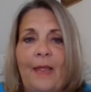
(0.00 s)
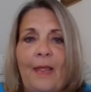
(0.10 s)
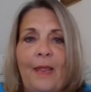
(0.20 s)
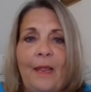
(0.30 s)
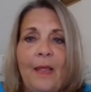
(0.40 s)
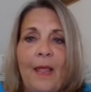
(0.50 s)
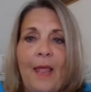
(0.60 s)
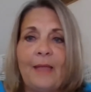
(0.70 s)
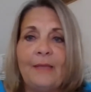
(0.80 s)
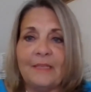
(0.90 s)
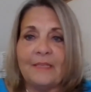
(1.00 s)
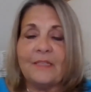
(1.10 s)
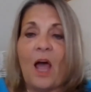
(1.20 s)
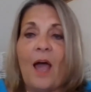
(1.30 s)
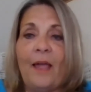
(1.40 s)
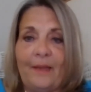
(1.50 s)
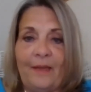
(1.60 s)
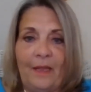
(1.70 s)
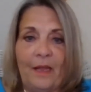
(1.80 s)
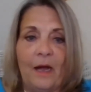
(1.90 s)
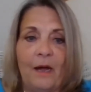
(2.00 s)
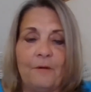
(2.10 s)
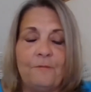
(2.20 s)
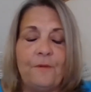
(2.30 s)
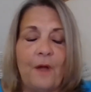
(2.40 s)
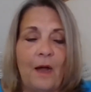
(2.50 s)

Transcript: a society of,